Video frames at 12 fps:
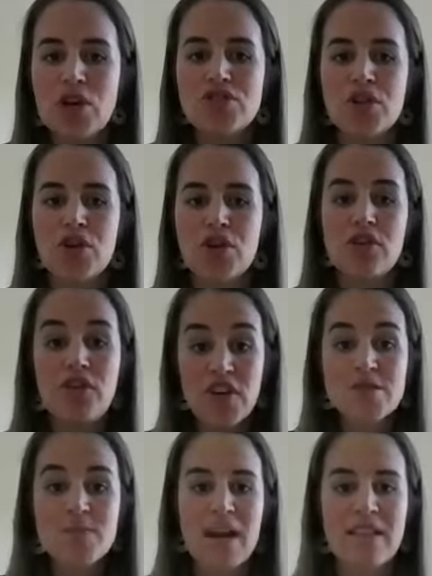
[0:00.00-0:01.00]
So, the
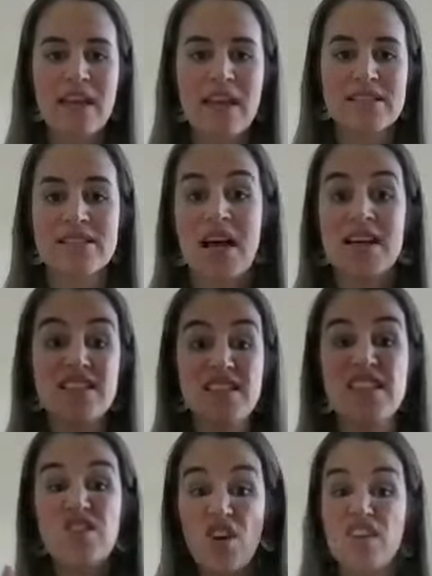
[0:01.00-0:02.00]
first part of the exercise is
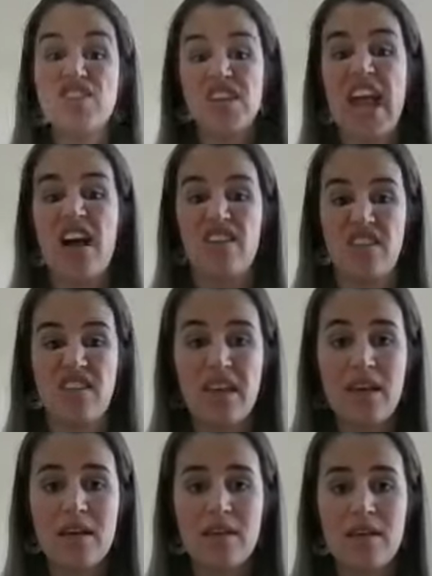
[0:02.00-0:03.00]
acknowledging how you
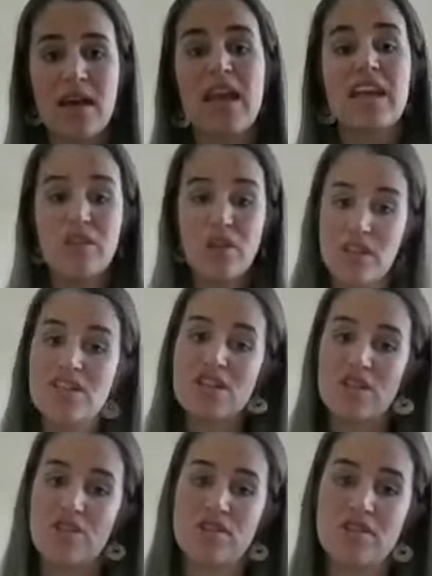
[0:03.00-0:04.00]
think and
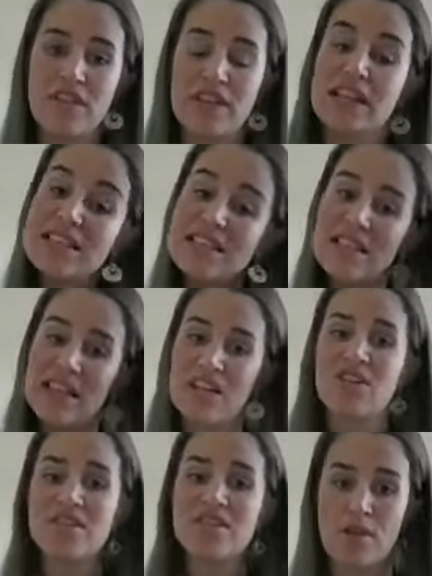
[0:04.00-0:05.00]
acknowledging those feelings,
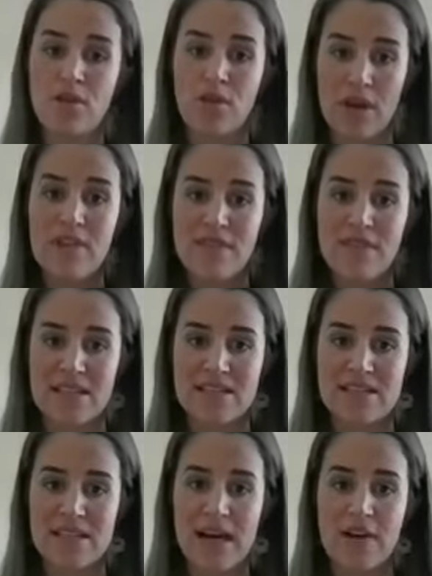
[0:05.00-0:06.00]
letting yourself grieve that
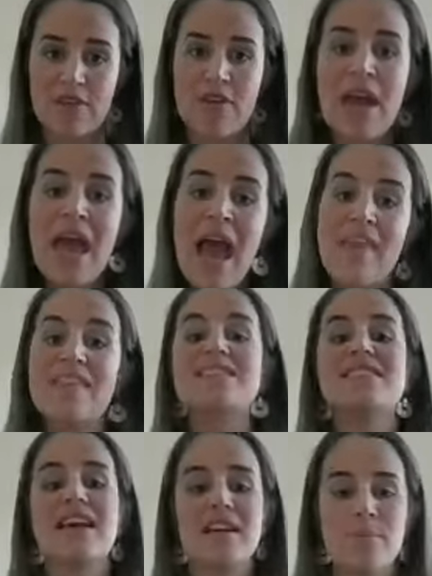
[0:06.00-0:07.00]
stuff. And the
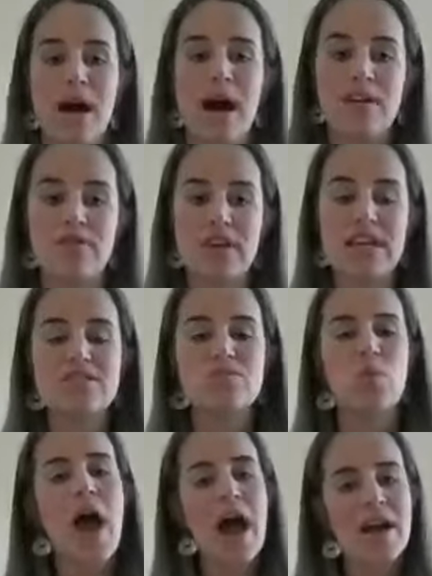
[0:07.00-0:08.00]
second part of it is,
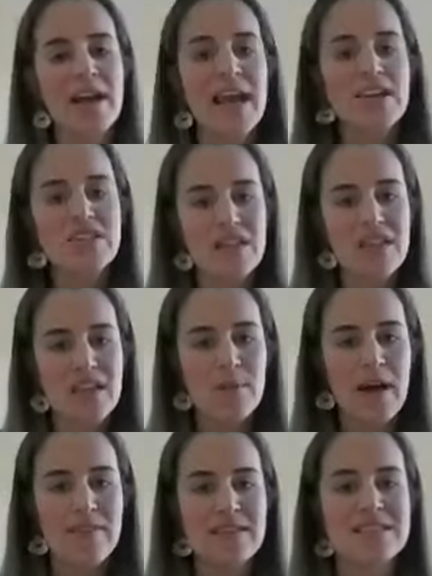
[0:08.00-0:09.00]
well, how can I actually think
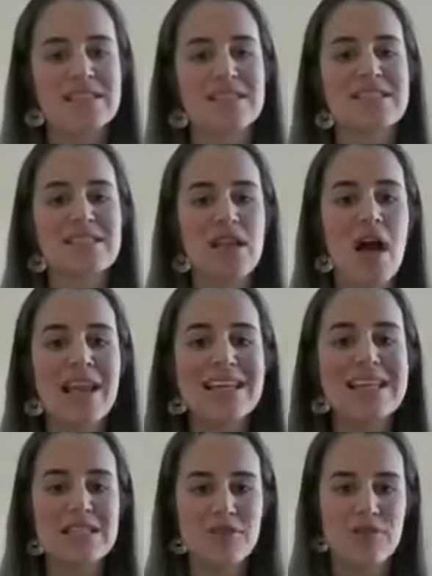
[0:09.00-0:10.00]
about this in a
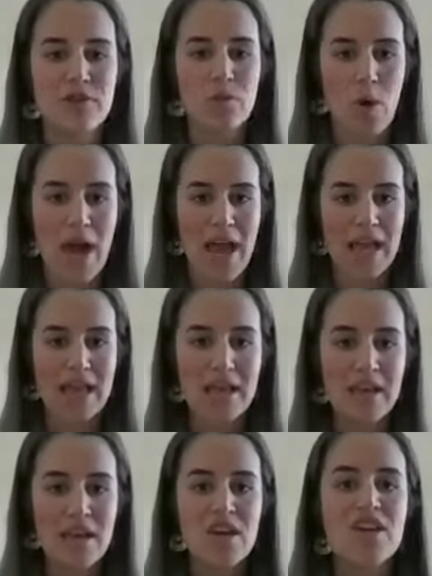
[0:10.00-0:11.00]
slightly different
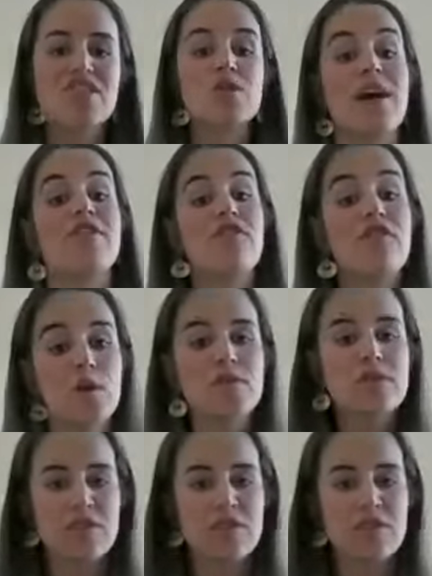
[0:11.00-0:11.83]
way so I feel